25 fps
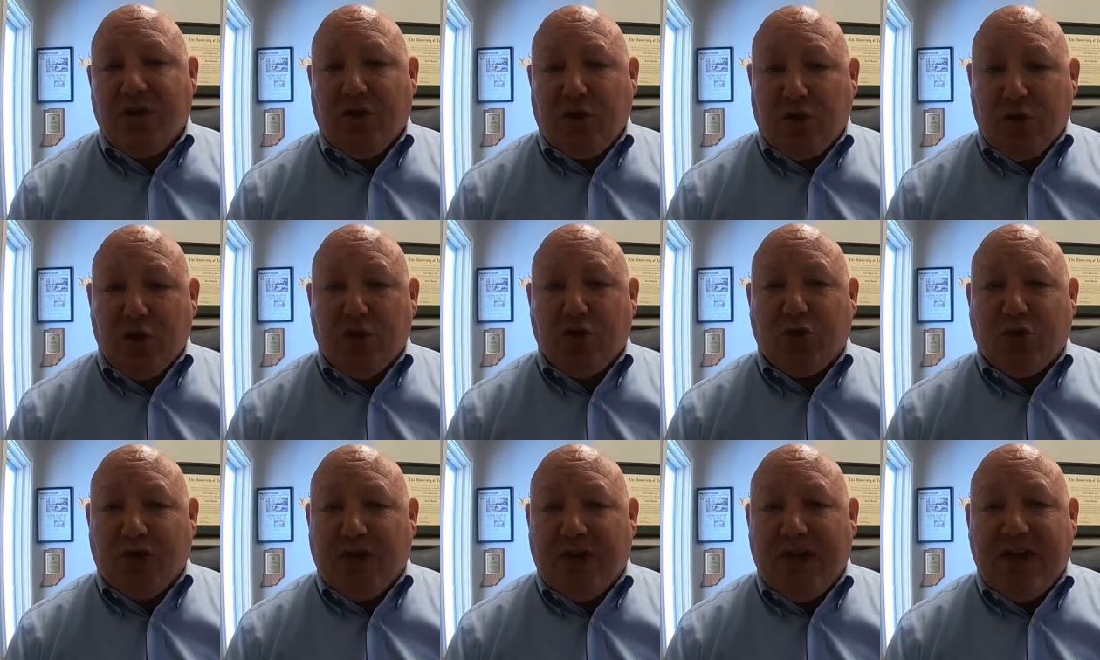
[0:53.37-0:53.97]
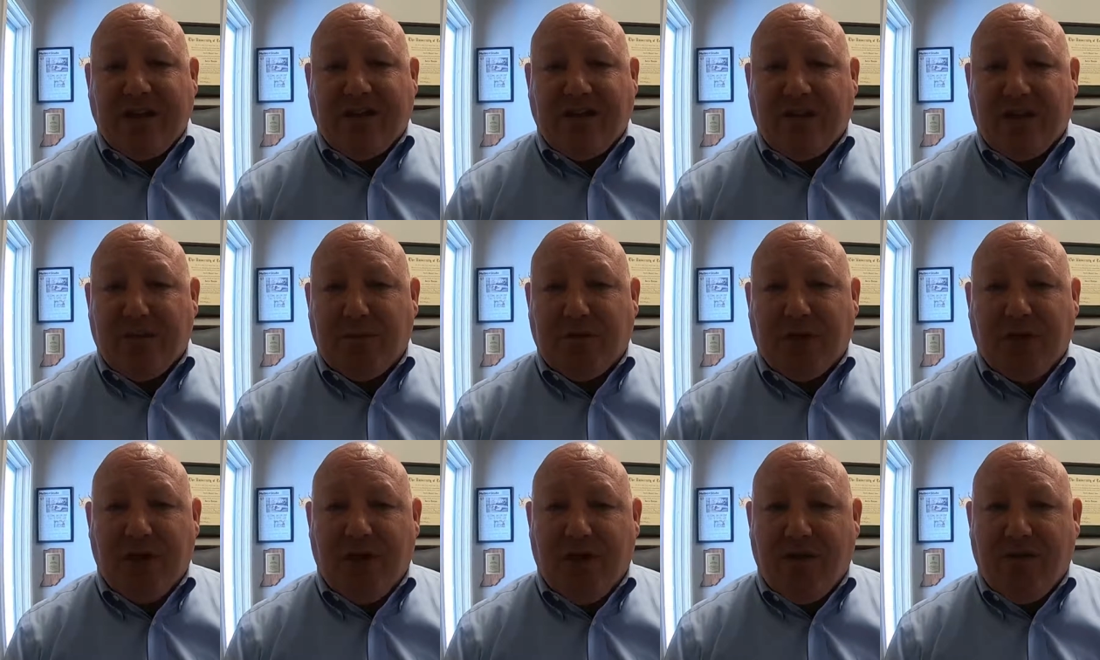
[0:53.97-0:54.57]
usually that's going to
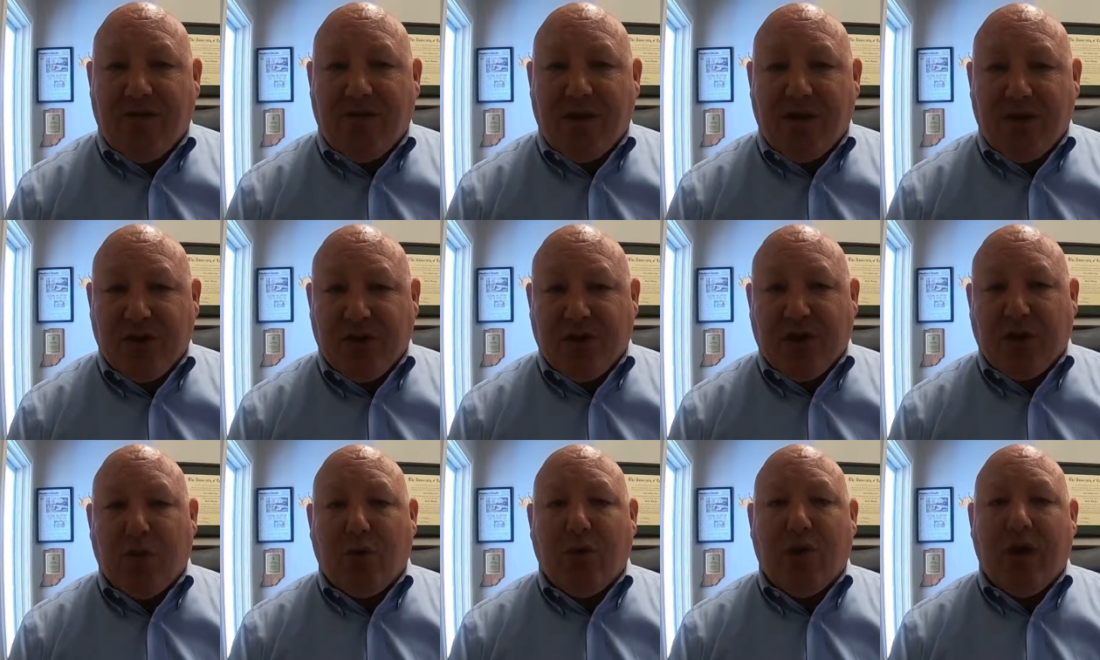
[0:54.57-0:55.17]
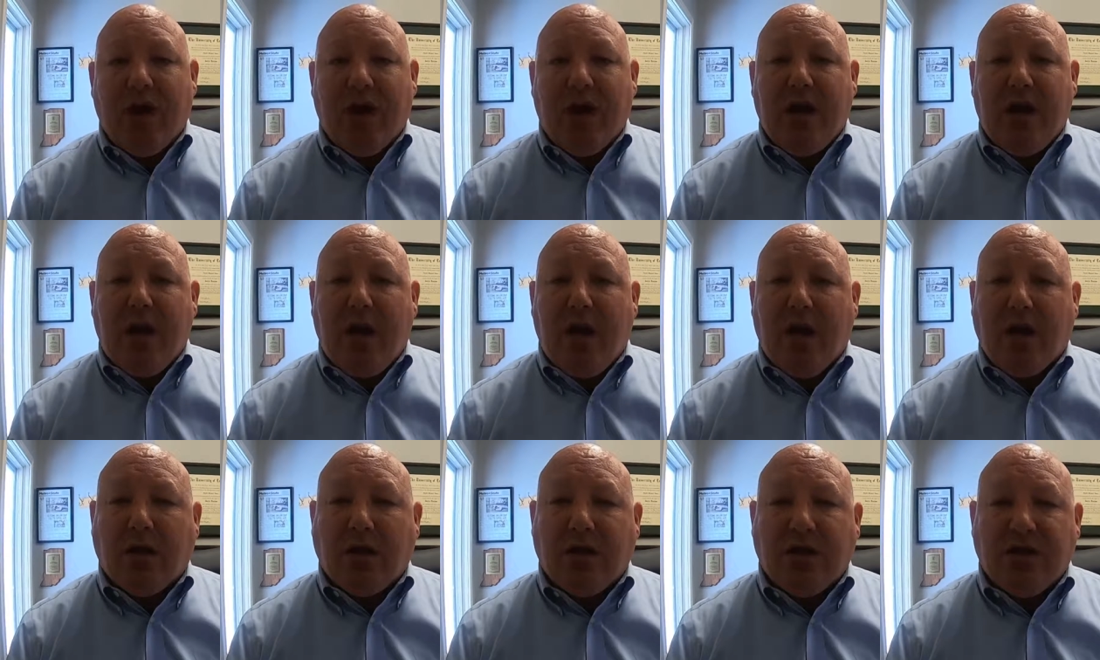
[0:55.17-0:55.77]
be covered under your
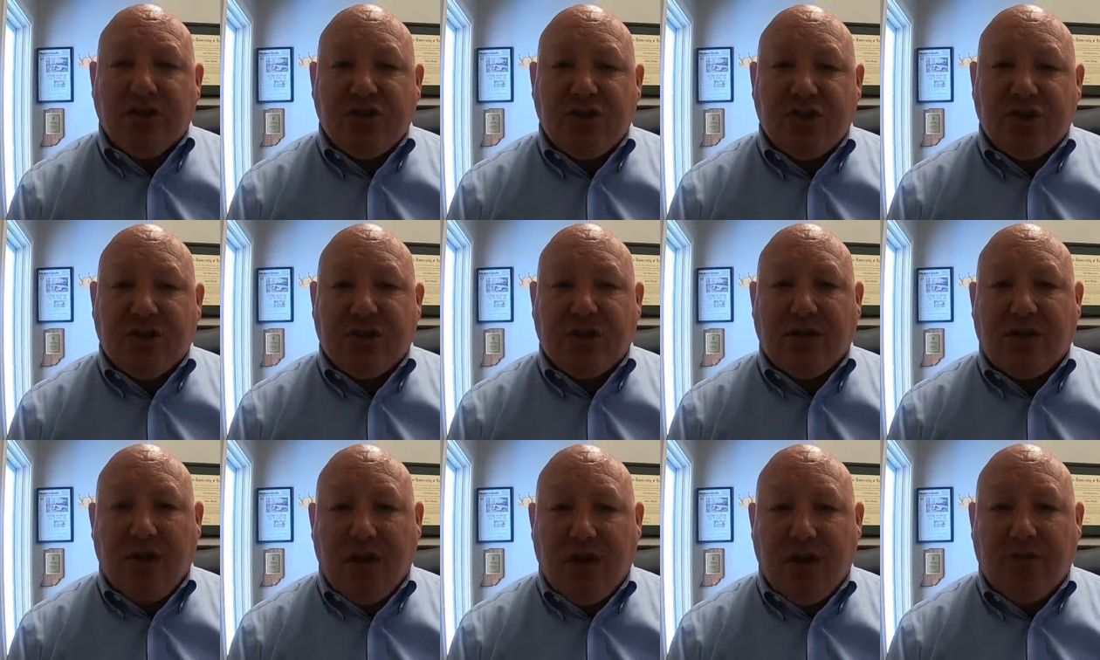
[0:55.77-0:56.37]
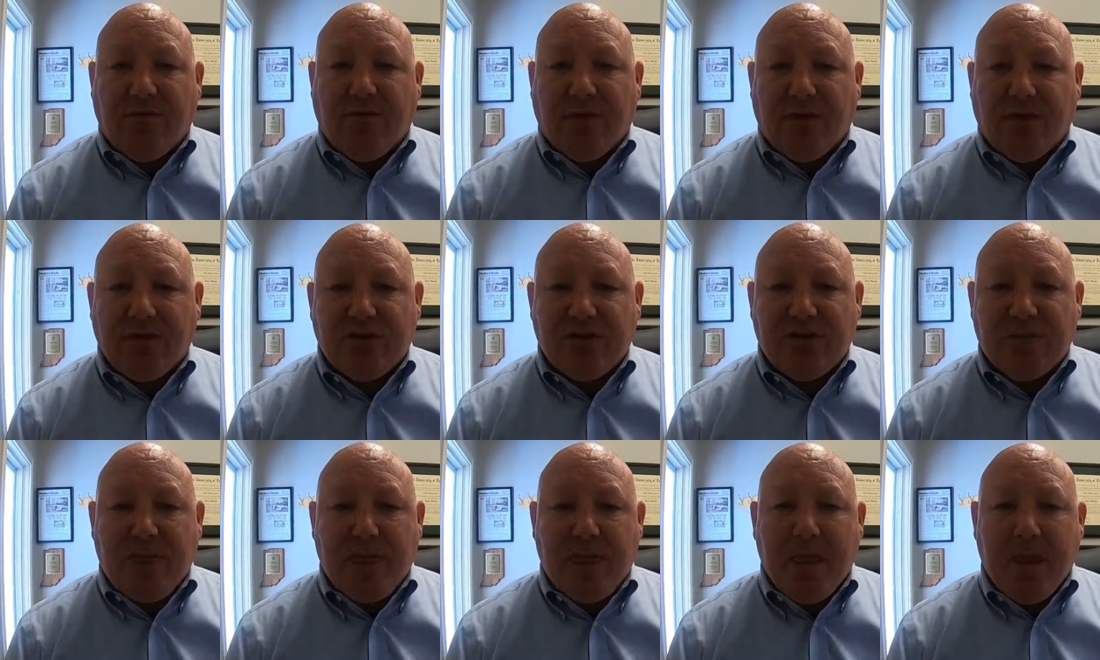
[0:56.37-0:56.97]
collision
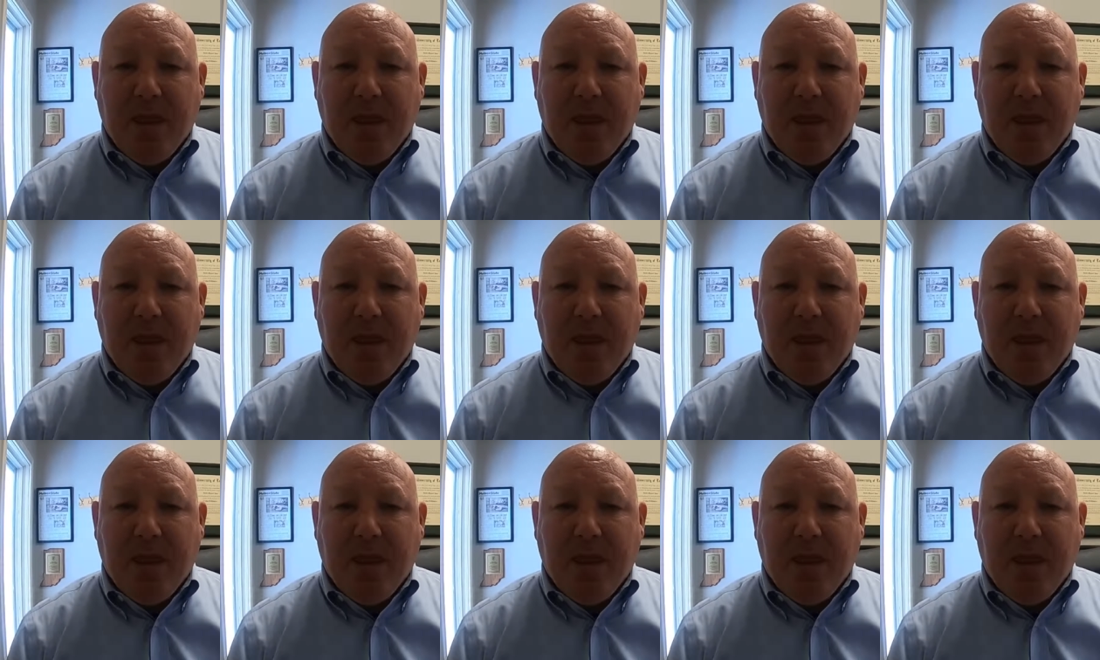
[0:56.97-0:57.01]
coverage